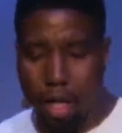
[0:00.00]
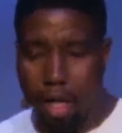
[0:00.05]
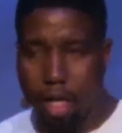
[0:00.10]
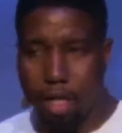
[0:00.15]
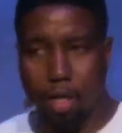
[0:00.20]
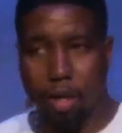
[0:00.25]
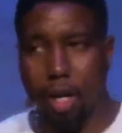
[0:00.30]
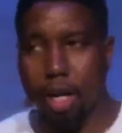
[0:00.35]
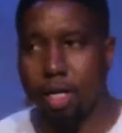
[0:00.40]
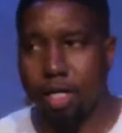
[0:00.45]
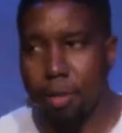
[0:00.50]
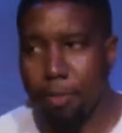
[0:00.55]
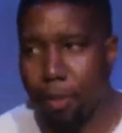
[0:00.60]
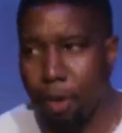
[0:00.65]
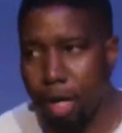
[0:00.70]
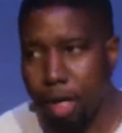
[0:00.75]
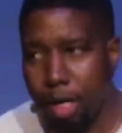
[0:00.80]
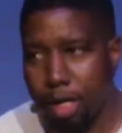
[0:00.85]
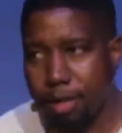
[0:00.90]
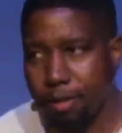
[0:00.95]
So here's the
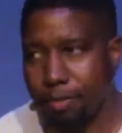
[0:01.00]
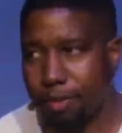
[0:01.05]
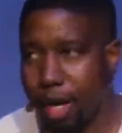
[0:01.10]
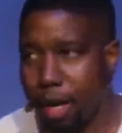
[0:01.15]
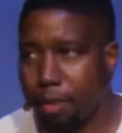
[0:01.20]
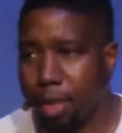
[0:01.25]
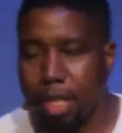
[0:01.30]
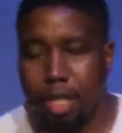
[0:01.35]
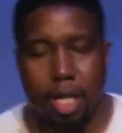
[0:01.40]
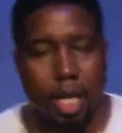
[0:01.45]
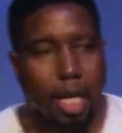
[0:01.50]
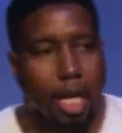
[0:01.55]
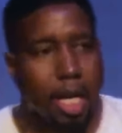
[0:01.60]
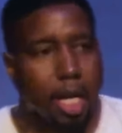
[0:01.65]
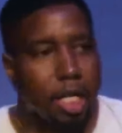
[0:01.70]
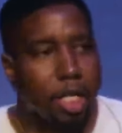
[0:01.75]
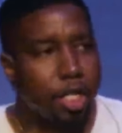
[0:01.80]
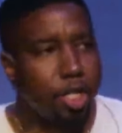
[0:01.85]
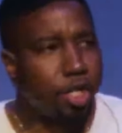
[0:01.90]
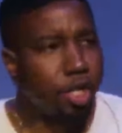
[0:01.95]
point. Listen, family.
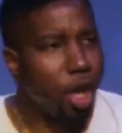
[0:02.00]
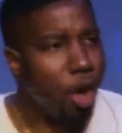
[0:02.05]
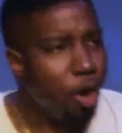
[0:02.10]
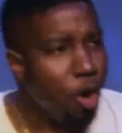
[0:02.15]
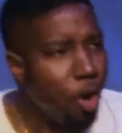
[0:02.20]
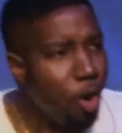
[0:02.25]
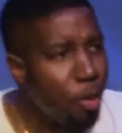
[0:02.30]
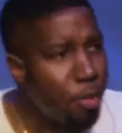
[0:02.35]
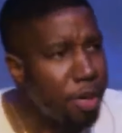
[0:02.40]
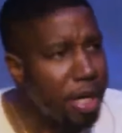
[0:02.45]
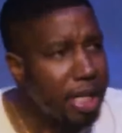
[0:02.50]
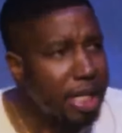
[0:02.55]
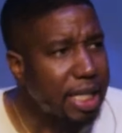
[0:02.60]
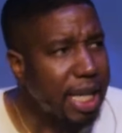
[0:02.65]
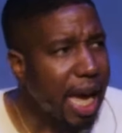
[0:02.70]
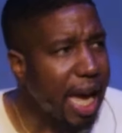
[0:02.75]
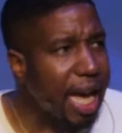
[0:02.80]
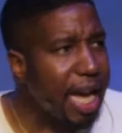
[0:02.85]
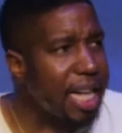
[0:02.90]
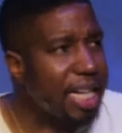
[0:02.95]
Job
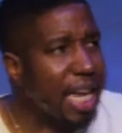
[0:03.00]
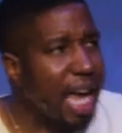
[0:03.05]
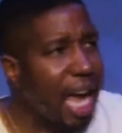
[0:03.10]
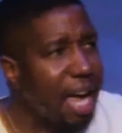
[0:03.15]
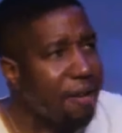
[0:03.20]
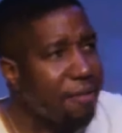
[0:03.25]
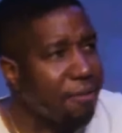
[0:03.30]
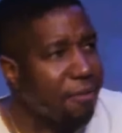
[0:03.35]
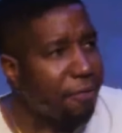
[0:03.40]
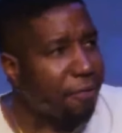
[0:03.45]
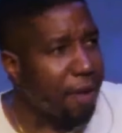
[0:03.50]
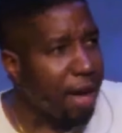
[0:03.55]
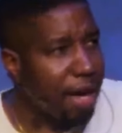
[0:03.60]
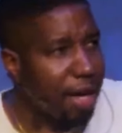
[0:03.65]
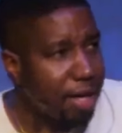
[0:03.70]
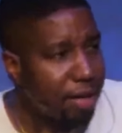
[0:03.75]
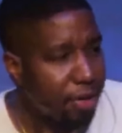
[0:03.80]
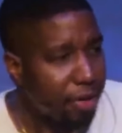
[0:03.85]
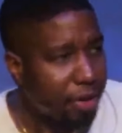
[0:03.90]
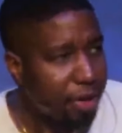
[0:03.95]
gained a
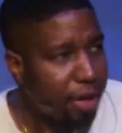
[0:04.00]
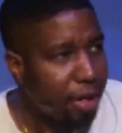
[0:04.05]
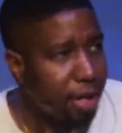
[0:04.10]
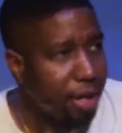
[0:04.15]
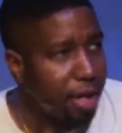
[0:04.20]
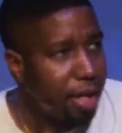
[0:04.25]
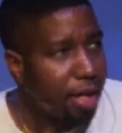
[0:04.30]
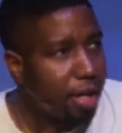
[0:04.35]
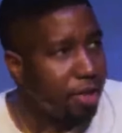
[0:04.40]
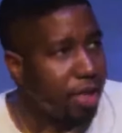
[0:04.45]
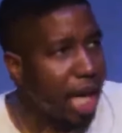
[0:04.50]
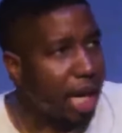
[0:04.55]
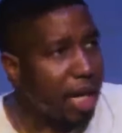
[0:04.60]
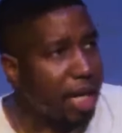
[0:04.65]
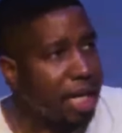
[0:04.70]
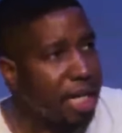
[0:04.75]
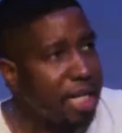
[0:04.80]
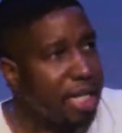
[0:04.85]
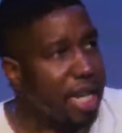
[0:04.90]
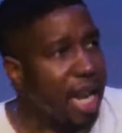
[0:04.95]
faith that
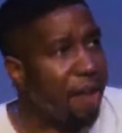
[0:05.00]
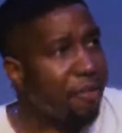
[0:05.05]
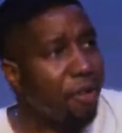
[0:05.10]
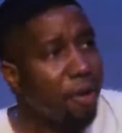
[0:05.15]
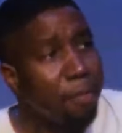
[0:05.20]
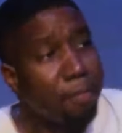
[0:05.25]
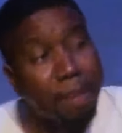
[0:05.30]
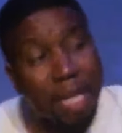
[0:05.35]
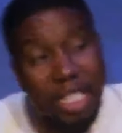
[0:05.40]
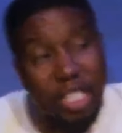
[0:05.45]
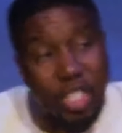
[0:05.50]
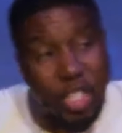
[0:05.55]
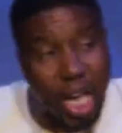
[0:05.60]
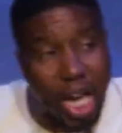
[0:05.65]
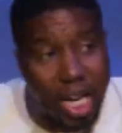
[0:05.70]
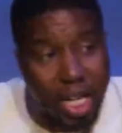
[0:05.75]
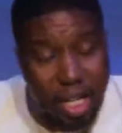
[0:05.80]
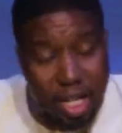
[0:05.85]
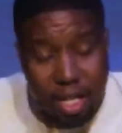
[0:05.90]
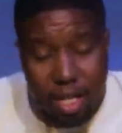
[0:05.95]
could never be
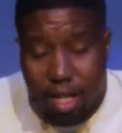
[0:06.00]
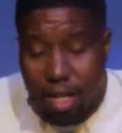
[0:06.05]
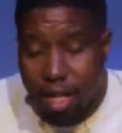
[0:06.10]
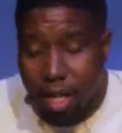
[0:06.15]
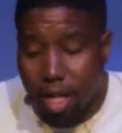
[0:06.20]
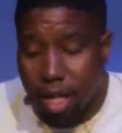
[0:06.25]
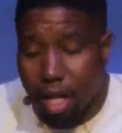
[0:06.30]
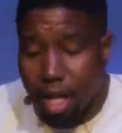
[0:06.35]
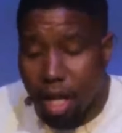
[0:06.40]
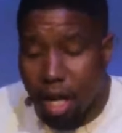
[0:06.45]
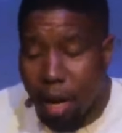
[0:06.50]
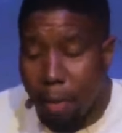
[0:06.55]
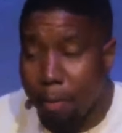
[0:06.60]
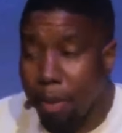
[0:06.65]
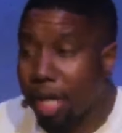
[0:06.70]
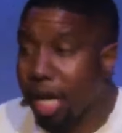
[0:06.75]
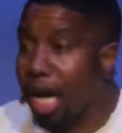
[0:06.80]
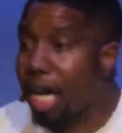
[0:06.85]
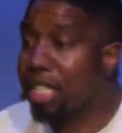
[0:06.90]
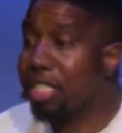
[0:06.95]
shaken
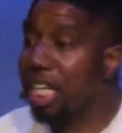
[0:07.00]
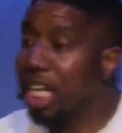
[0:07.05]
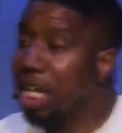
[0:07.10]
because